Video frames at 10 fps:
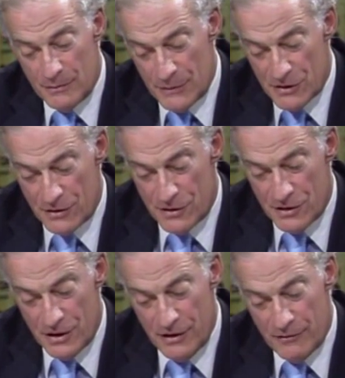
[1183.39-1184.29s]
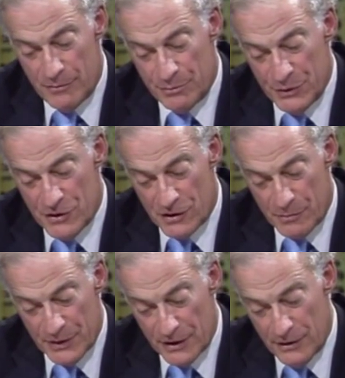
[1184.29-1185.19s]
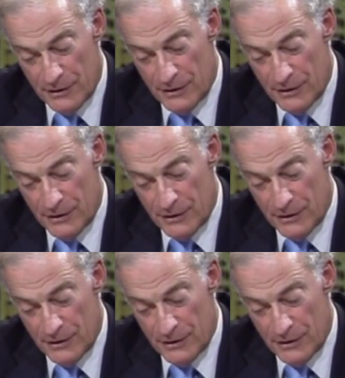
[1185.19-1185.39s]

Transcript: Mister Steve Buskapik,